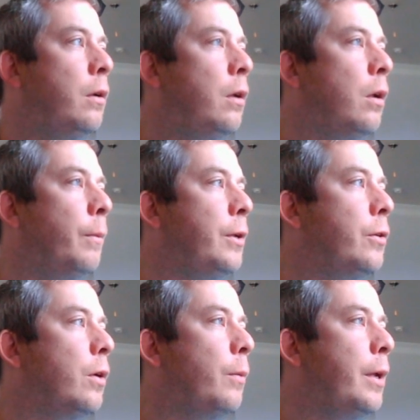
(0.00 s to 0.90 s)
Now let me do
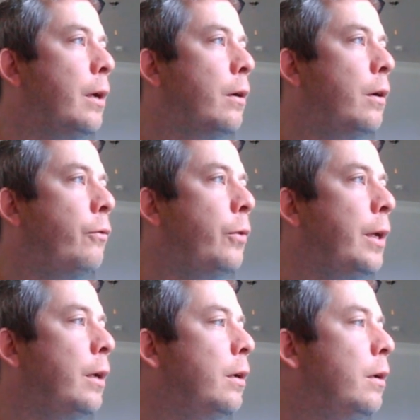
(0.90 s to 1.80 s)
it up here. If
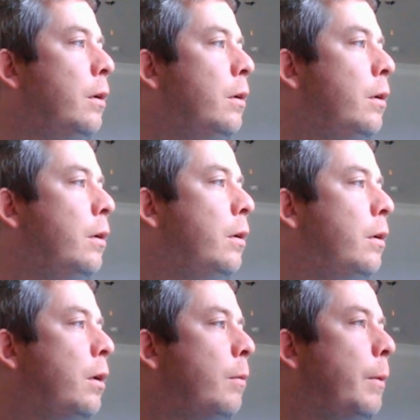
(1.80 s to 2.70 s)
we
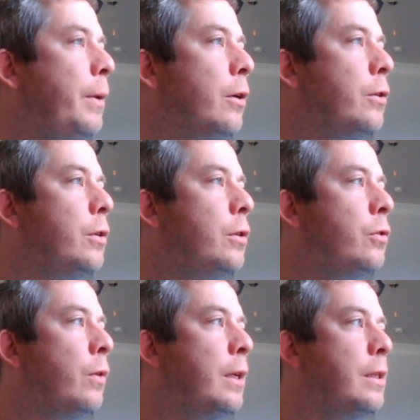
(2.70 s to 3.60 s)
come up here,
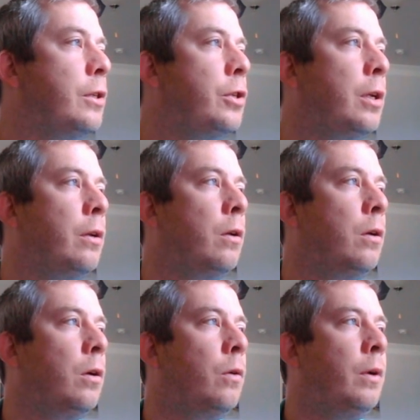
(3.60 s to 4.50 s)
transition,
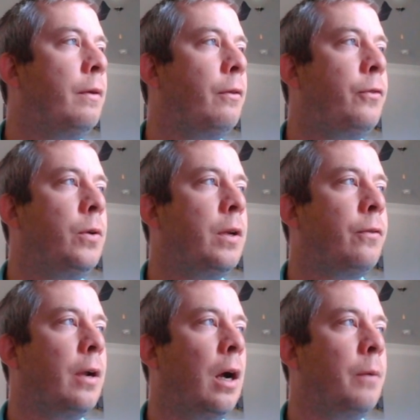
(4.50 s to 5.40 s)
we have a few
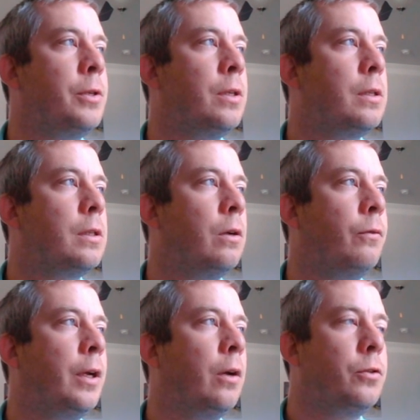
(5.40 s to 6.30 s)
different options. So if
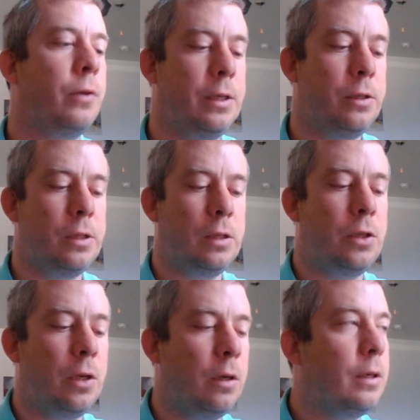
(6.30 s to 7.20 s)
we go
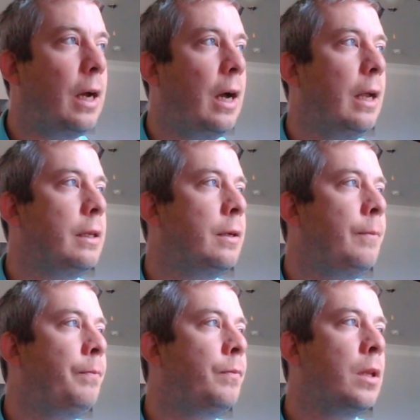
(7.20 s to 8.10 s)
transition dot
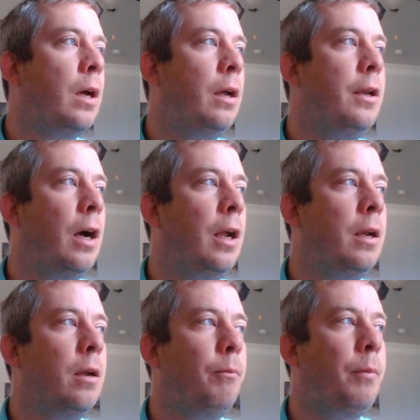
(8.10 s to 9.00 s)
none,
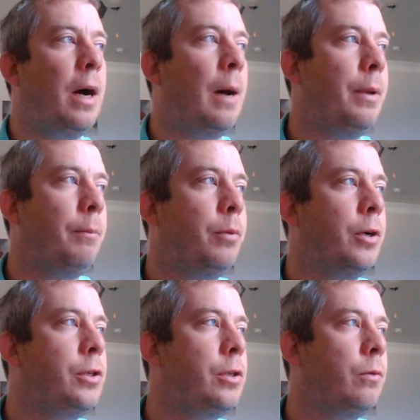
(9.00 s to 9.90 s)
pop and
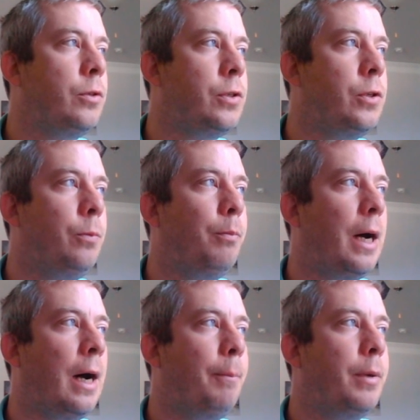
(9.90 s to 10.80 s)
push, we'll just do
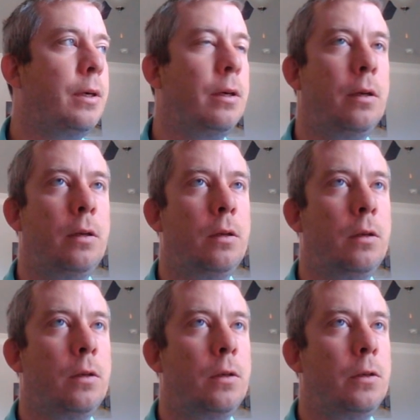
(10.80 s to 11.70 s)
pop.
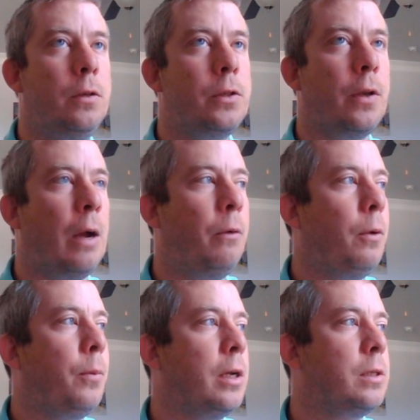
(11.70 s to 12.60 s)
So now when we
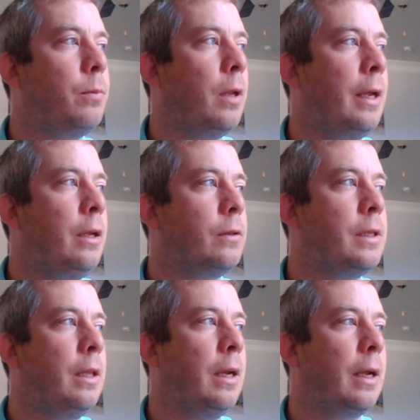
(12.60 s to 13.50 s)
press play, you'll see
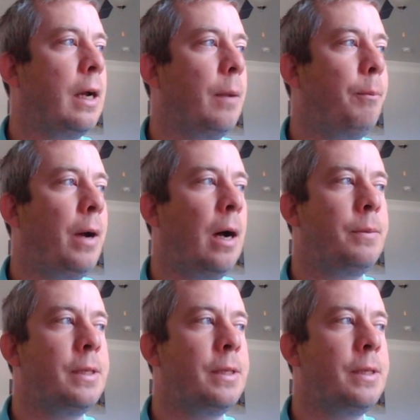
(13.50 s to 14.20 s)
that it kind of pops